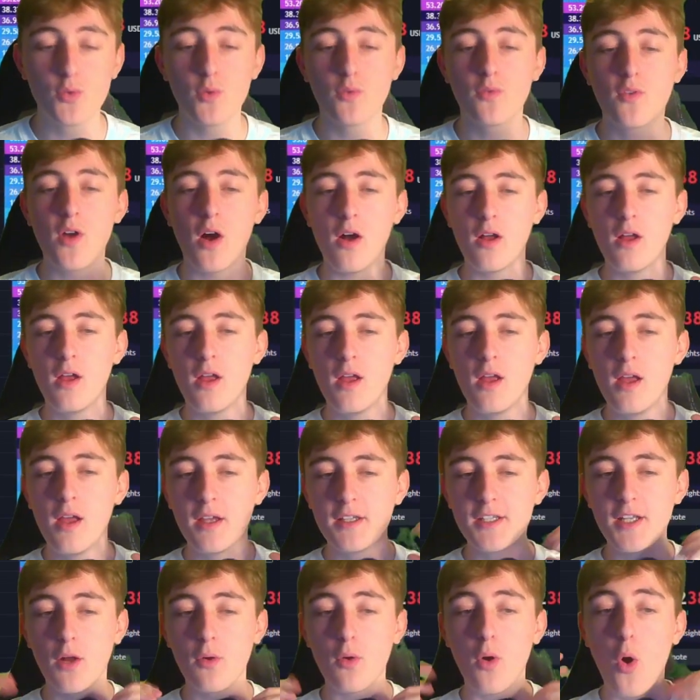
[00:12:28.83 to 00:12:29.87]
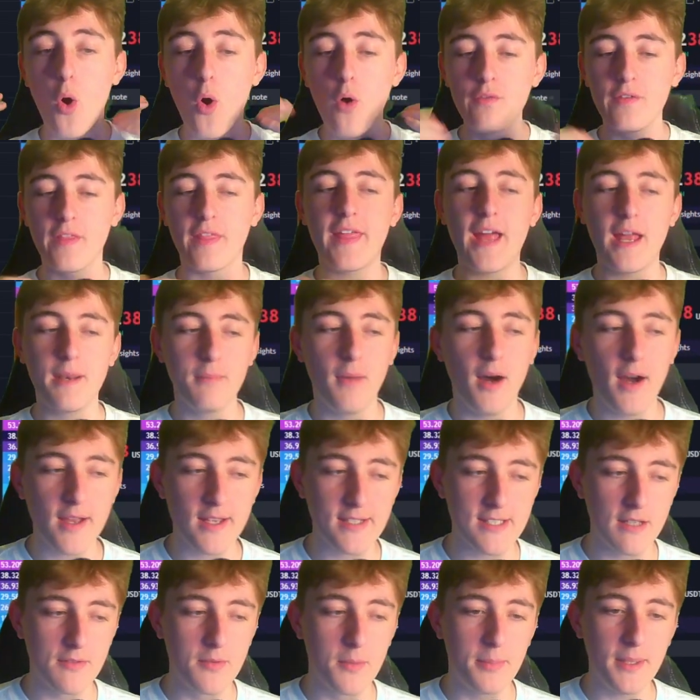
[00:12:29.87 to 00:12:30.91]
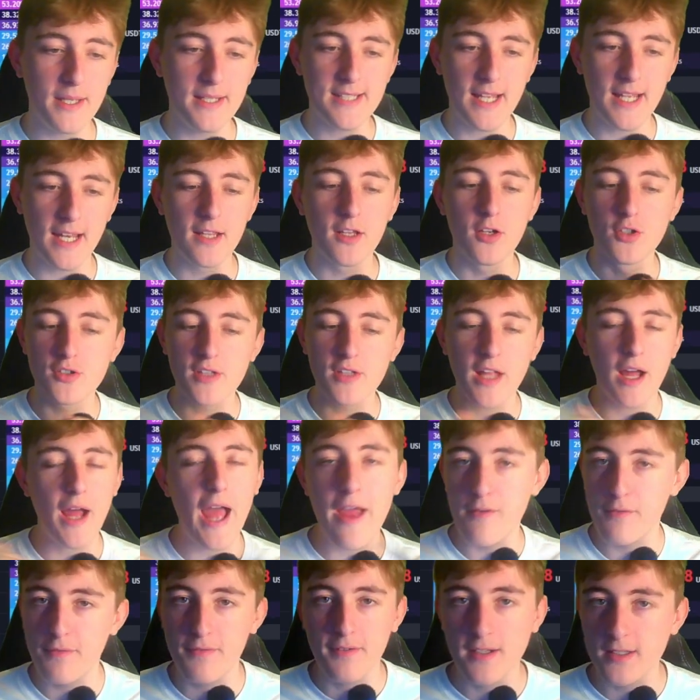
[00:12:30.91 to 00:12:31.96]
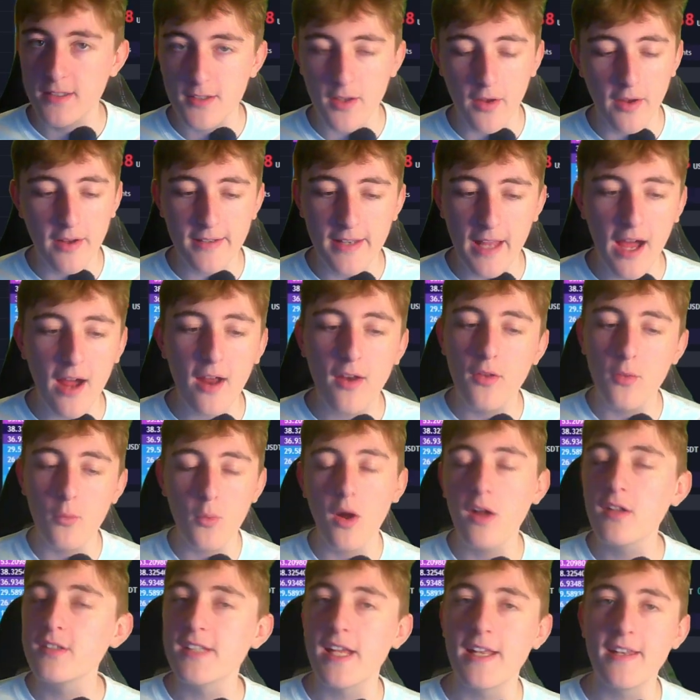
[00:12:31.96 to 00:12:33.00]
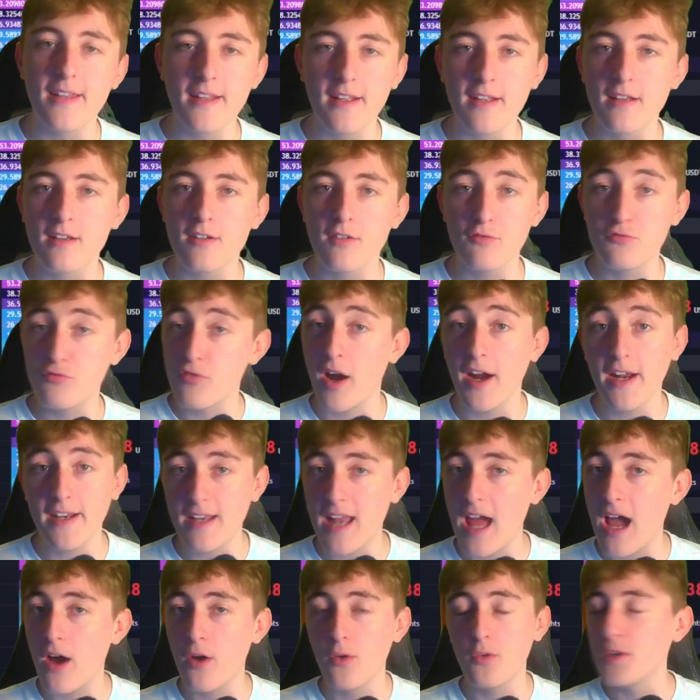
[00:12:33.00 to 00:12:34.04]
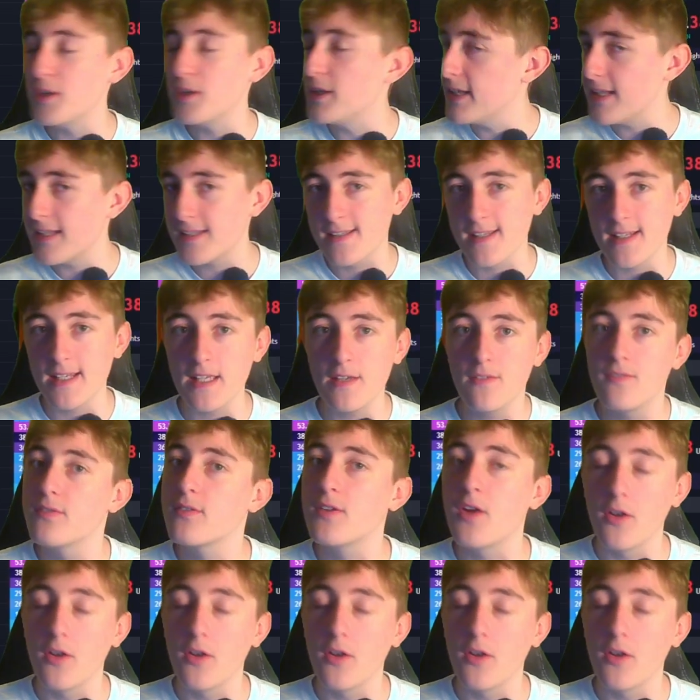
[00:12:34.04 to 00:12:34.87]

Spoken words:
So we've got, other than market cipher B telling us that everything's going down, the world's ending right now, you need to leave,